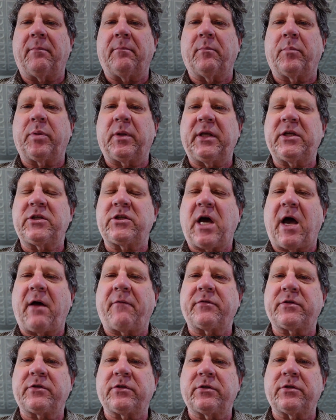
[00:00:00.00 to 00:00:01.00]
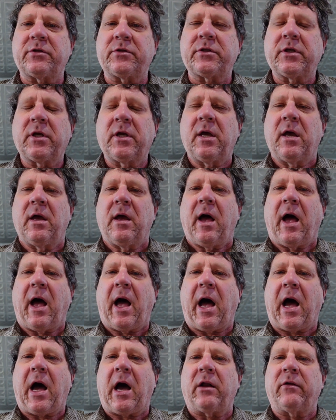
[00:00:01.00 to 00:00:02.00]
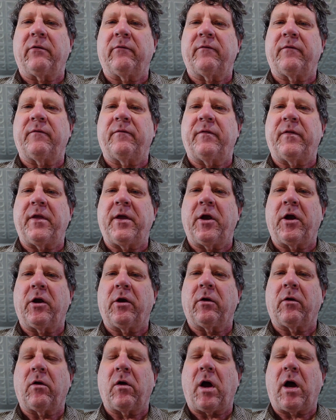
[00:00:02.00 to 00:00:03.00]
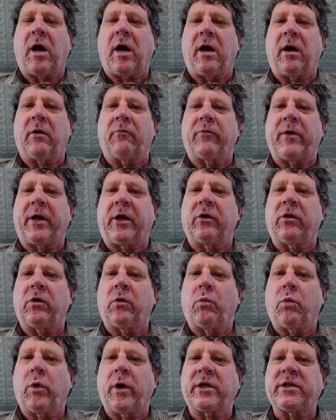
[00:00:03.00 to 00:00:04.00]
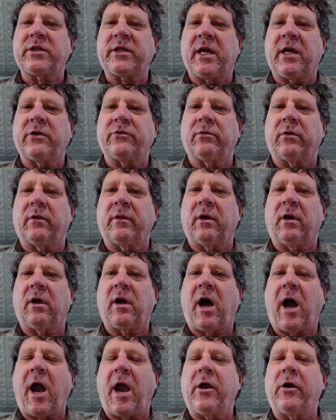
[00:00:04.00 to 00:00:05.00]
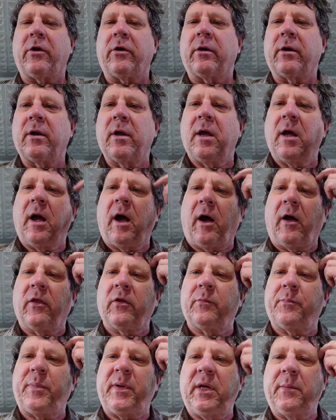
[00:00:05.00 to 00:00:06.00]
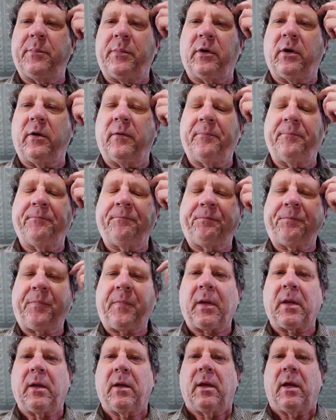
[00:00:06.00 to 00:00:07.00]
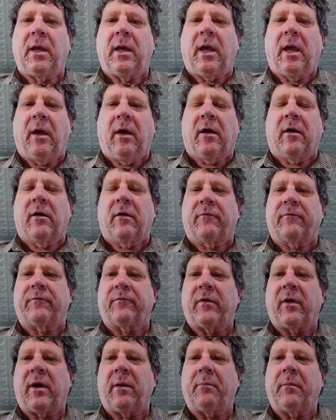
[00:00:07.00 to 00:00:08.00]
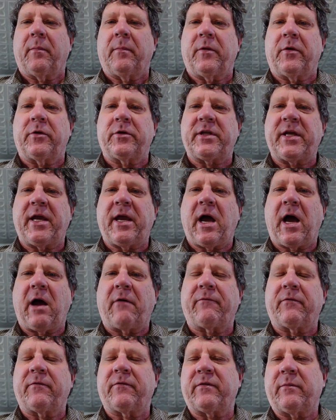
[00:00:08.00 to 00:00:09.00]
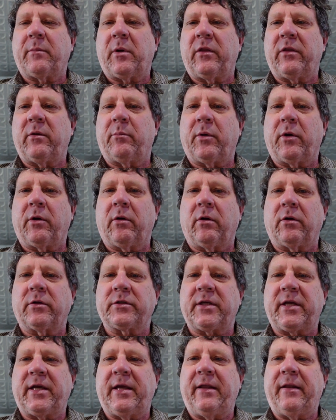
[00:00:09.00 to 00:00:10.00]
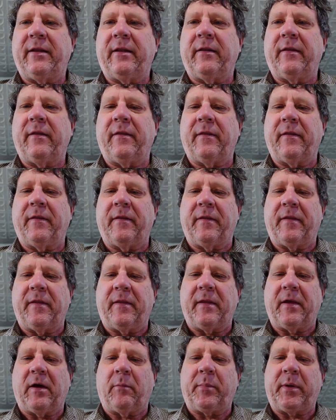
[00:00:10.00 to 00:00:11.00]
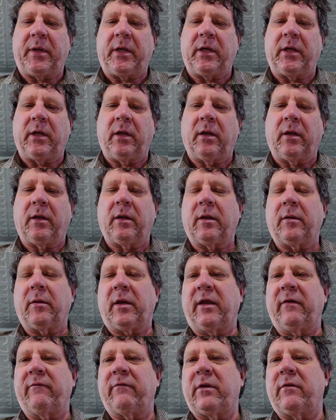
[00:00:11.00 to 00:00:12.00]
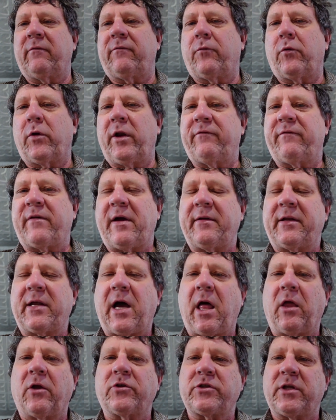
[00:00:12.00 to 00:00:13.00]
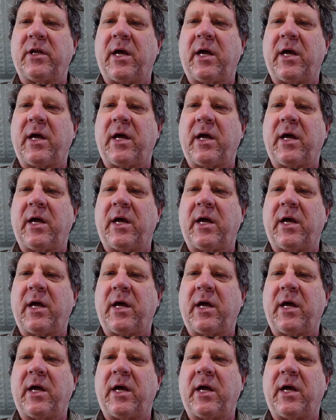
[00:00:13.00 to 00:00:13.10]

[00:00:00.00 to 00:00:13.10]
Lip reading: police officers out of their regular work schedule. They'll hire other people from their day off or from other boroughs, and they'll be given $45 an